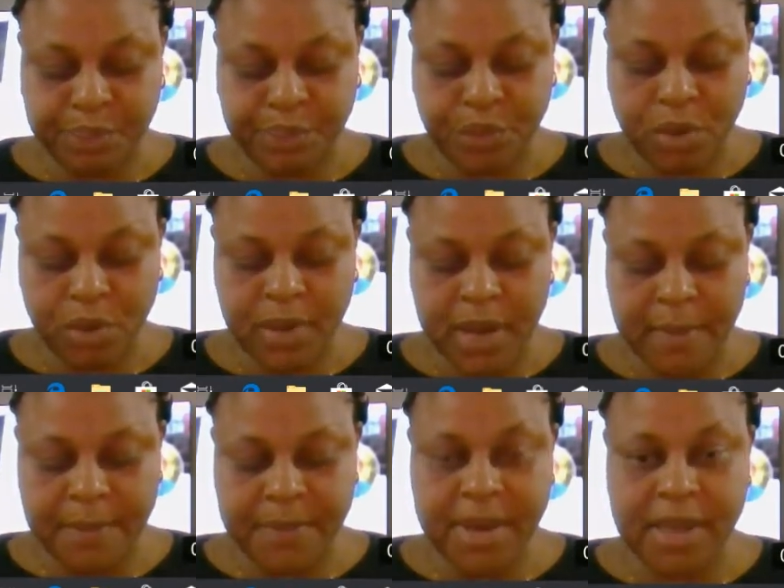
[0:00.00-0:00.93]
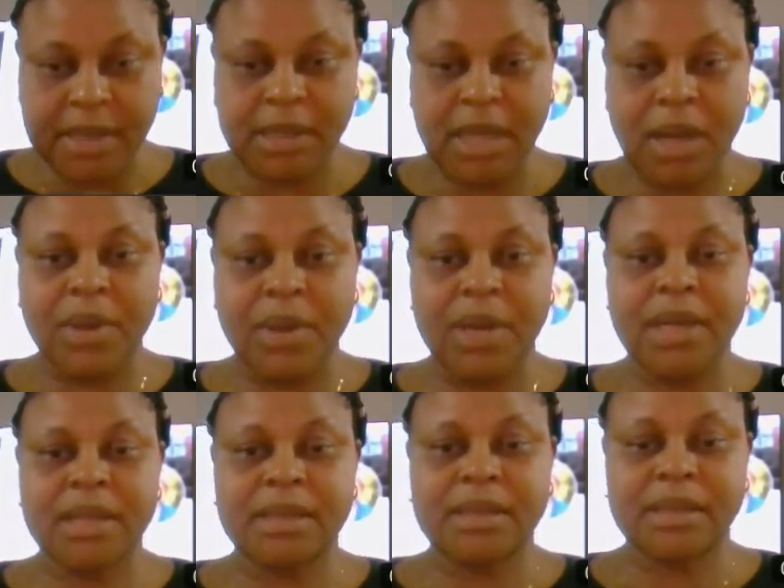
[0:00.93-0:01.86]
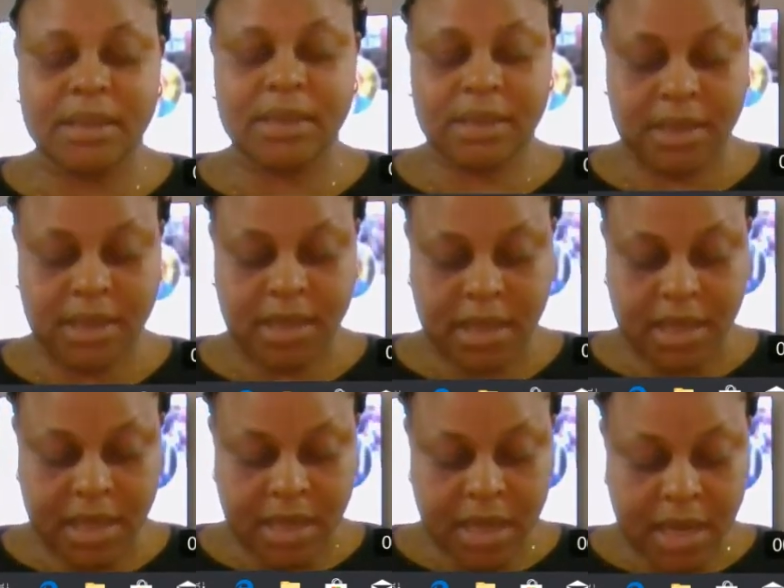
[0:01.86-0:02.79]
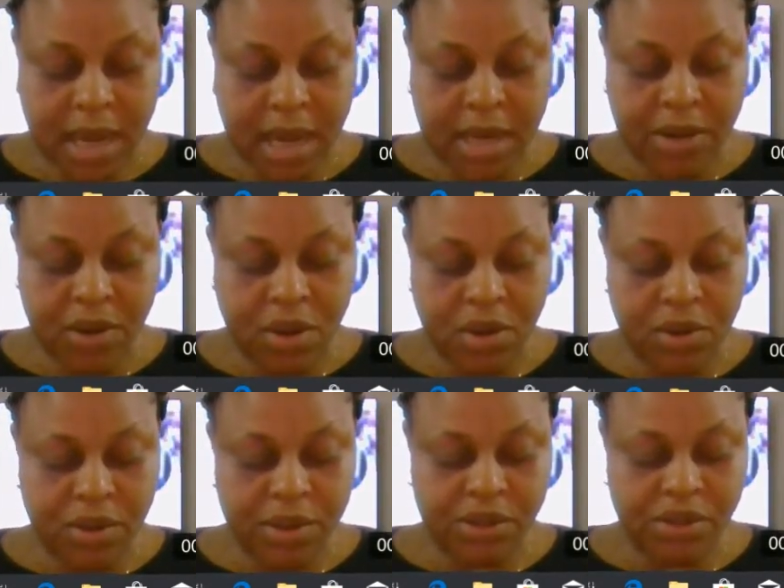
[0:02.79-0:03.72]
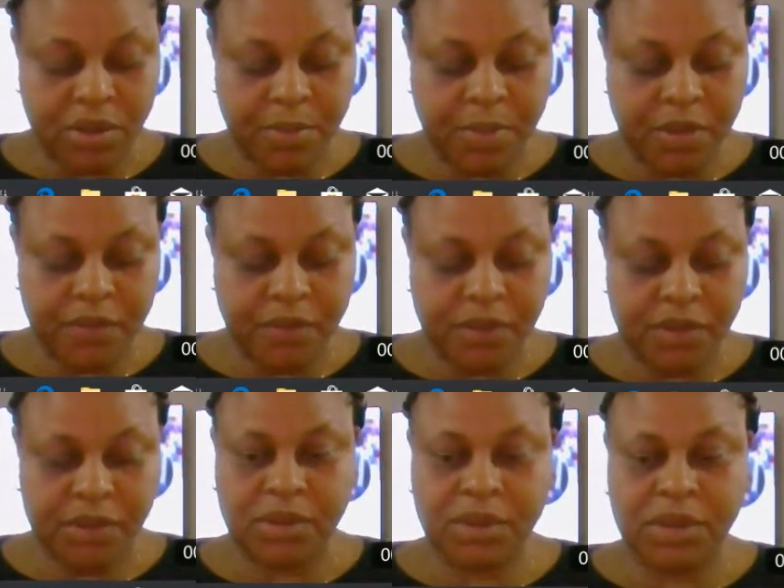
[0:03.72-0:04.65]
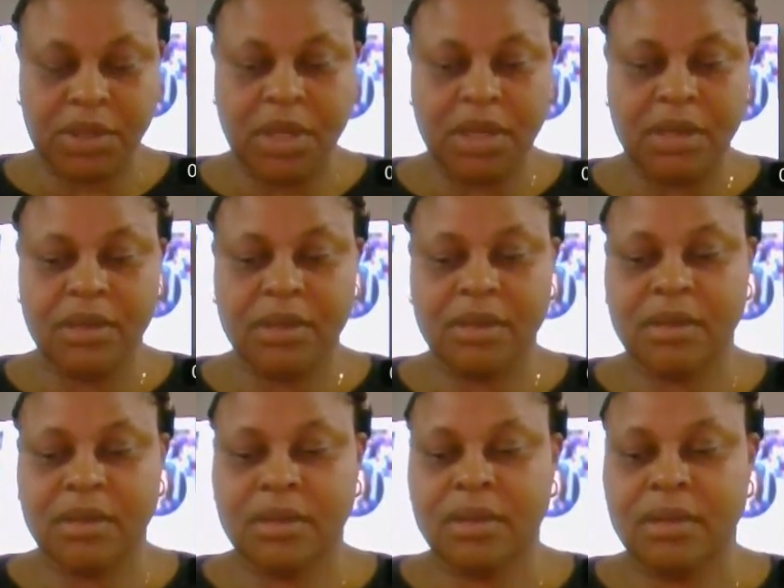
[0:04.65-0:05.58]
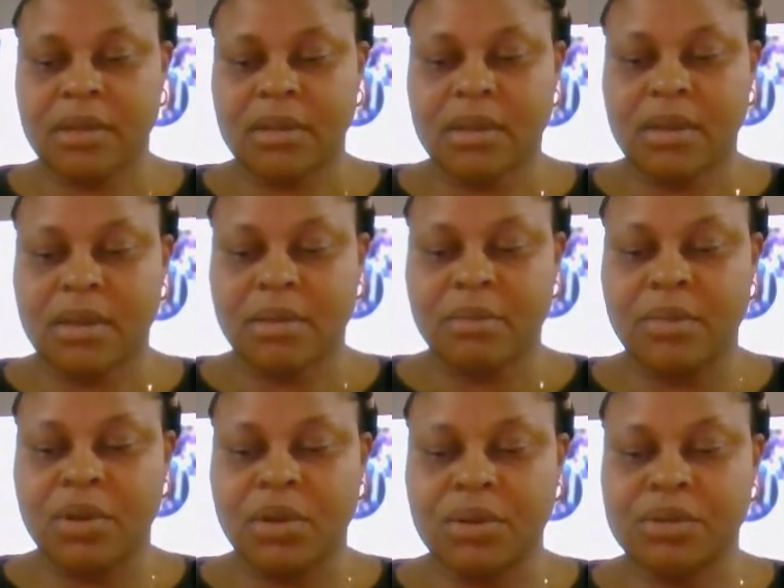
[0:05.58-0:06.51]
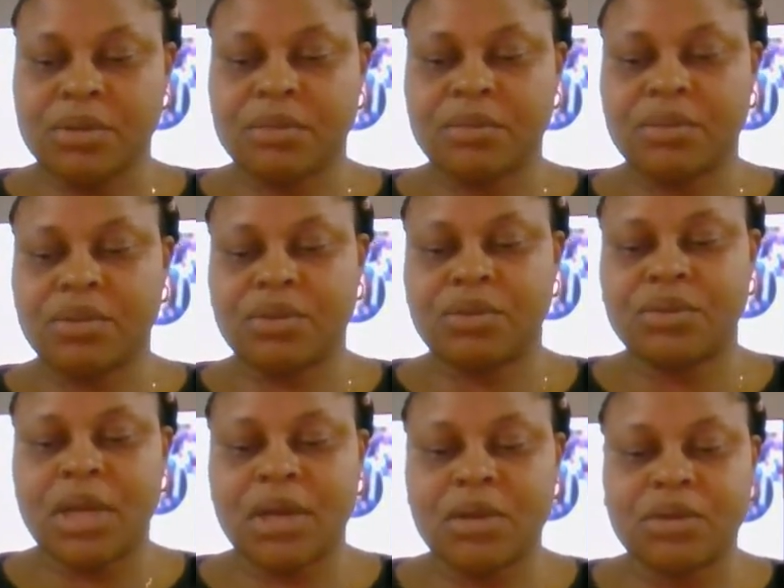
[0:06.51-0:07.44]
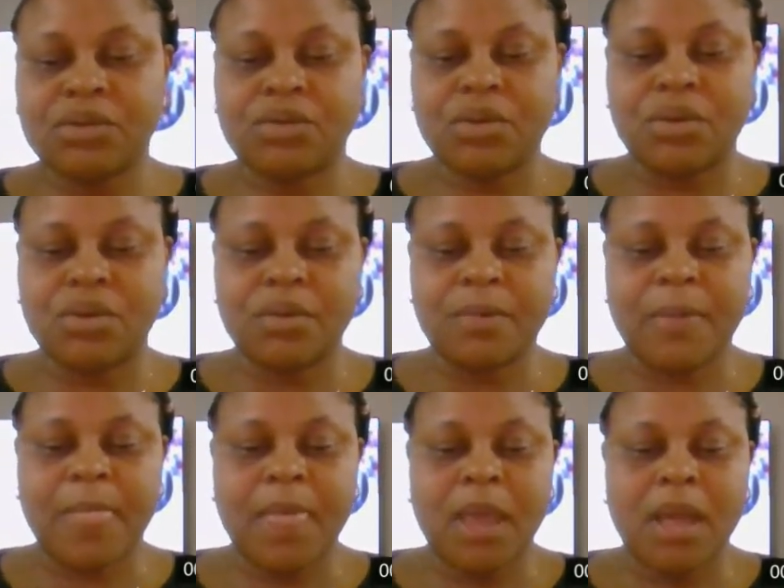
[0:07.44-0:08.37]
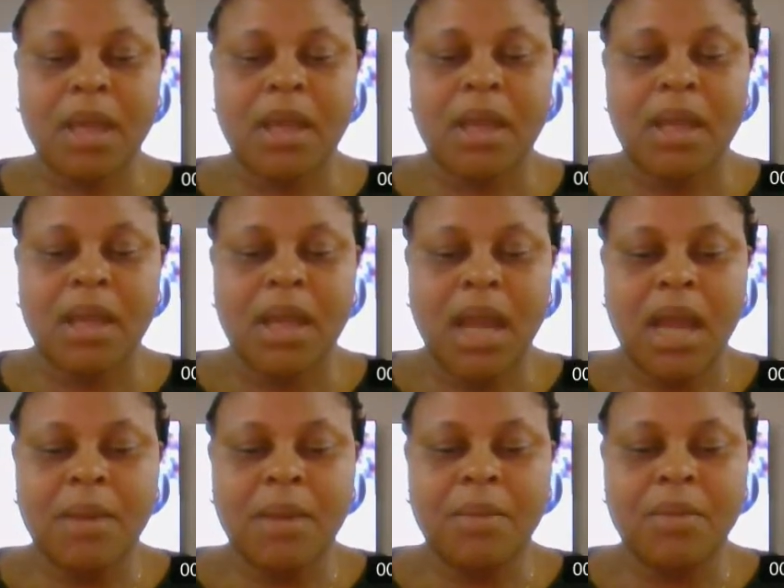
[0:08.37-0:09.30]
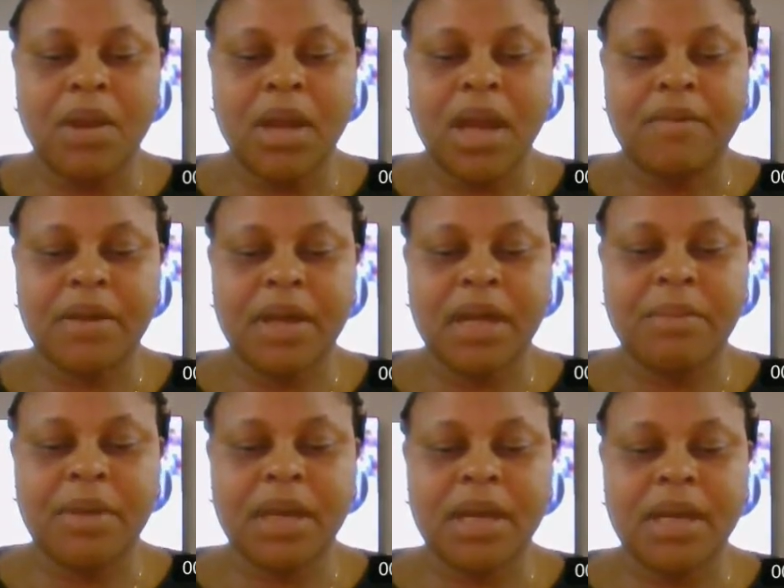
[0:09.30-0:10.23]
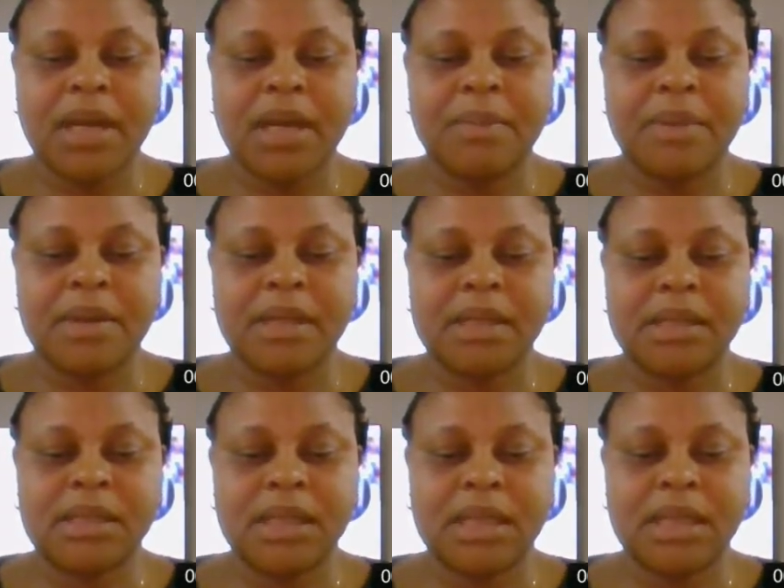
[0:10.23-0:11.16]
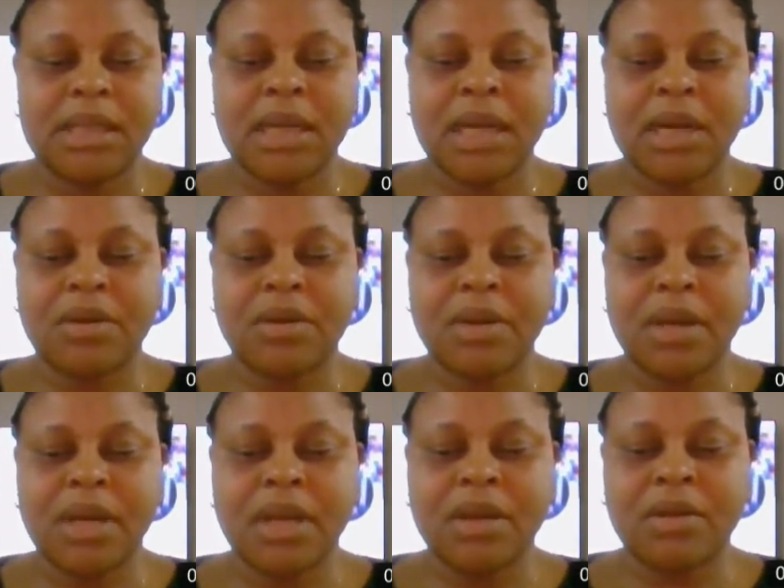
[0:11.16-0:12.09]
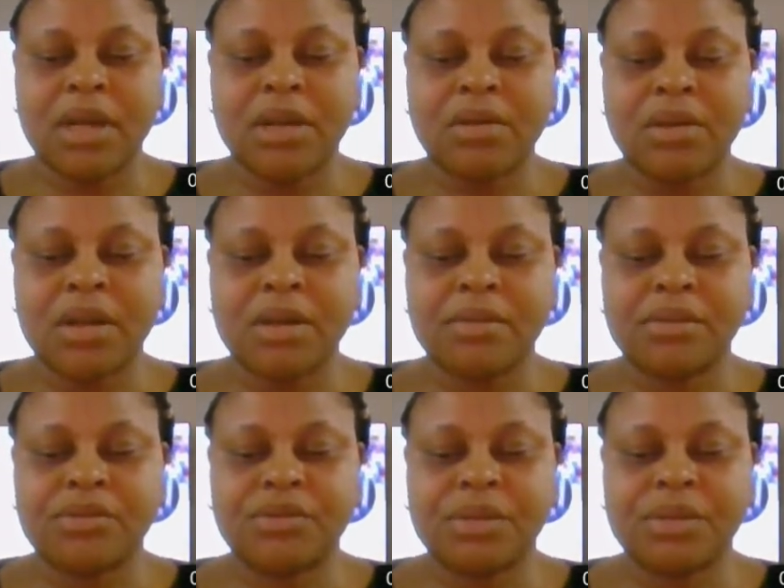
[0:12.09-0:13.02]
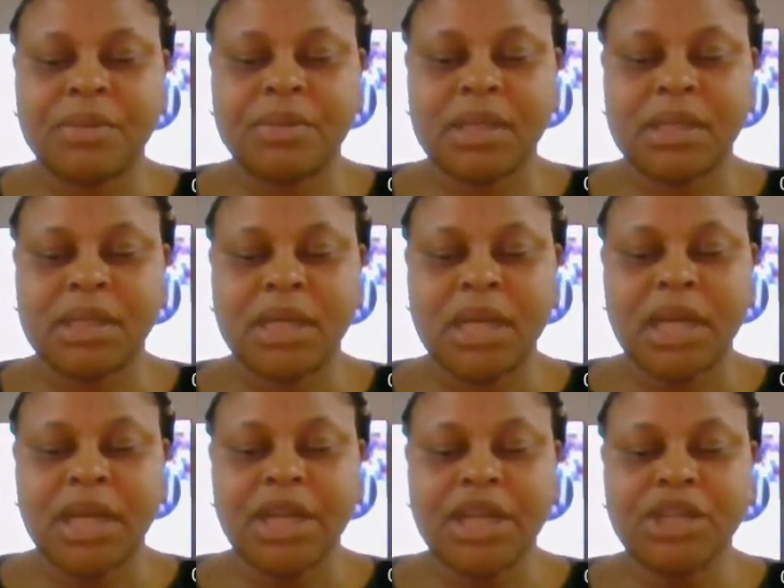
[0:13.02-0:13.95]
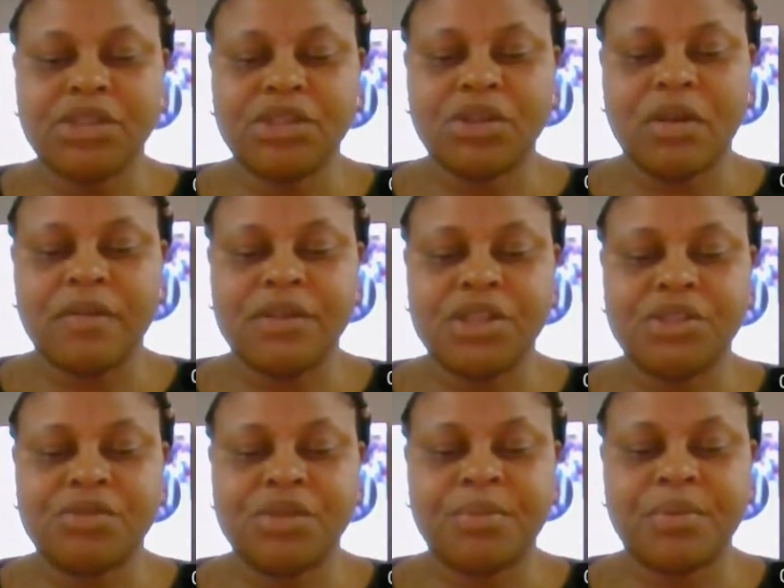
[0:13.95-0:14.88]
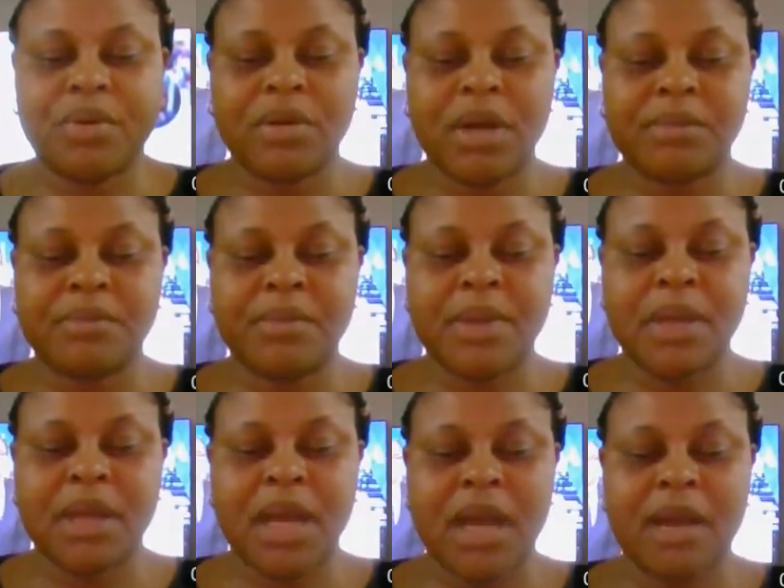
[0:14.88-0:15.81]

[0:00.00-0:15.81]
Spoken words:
problem-based awareness, and ongoing support for sustaining blood sugar control among African American diabetes that are currently undergoing treatment. Each of these three programs may